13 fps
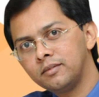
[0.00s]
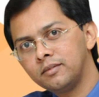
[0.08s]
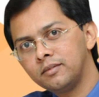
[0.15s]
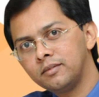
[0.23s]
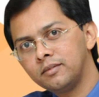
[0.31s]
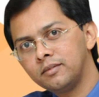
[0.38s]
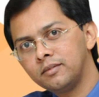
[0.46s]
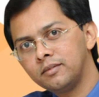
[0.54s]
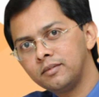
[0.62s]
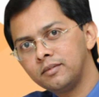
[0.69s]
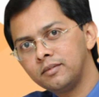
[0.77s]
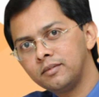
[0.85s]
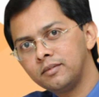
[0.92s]

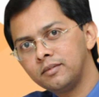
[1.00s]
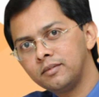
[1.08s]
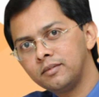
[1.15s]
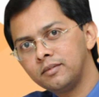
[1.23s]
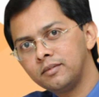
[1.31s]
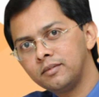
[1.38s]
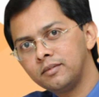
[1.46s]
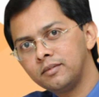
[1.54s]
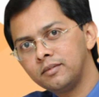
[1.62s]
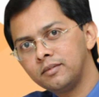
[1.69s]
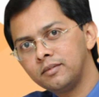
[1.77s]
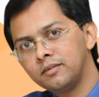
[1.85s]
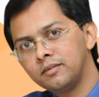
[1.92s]

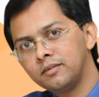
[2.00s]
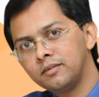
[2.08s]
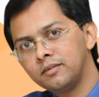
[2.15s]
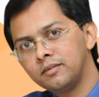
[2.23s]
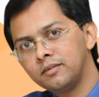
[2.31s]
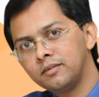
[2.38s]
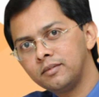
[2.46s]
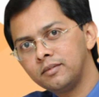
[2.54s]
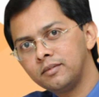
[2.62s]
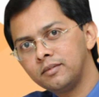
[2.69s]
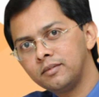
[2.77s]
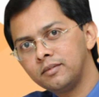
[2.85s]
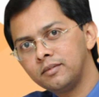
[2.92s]

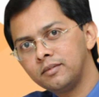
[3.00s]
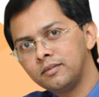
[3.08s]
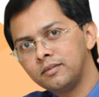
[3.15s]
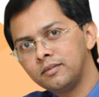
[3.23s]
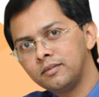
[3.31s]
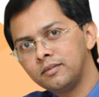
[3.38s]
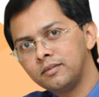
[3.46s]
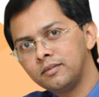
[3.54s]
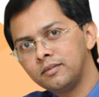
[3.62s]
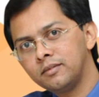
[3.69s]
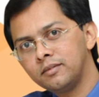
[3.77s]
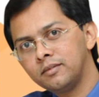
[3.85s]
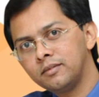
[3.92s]

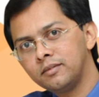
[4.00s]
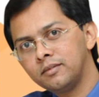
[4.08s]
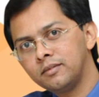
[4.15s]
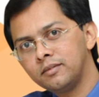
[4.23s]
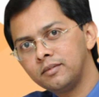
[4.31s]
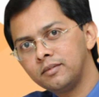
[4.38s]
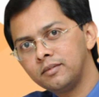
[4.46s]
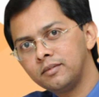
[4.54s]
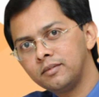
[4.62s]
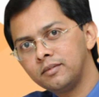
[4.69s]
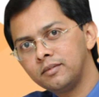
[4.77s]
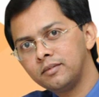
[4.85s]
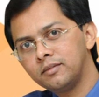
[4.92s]

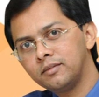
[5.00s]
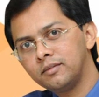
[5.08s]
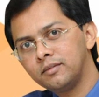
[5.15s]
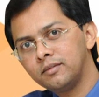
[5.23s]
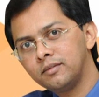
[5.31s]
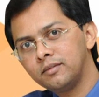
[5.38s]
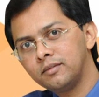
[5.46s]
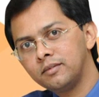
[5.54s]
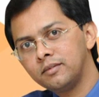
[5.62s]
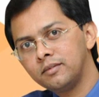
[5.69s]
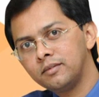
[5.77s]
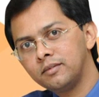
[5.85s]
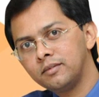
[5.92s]

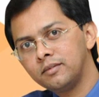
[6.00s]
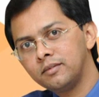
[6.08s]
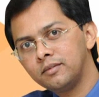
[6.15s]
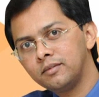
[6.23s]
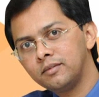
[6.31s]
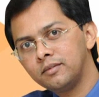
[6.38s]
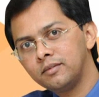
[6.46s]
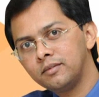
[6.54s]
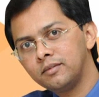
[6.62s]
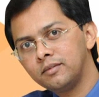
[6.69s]
[no speech]